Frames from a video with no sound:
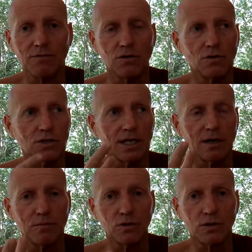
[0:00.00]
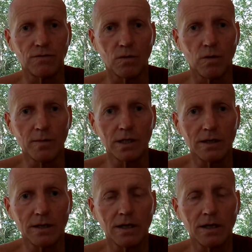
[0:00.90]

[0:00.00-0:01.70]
If you see a beautiful woman,